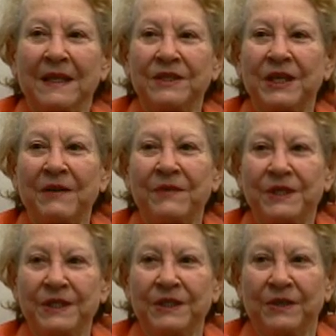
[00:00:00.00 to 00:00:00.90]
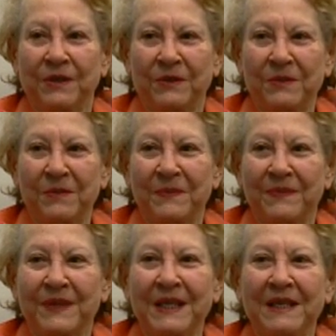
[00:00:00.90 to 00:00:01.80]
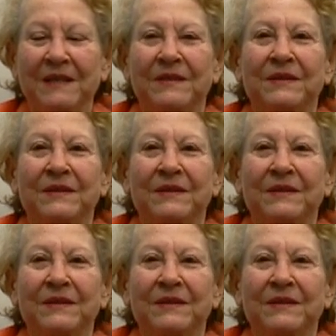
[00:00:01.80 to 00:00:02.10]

in San Francisco, the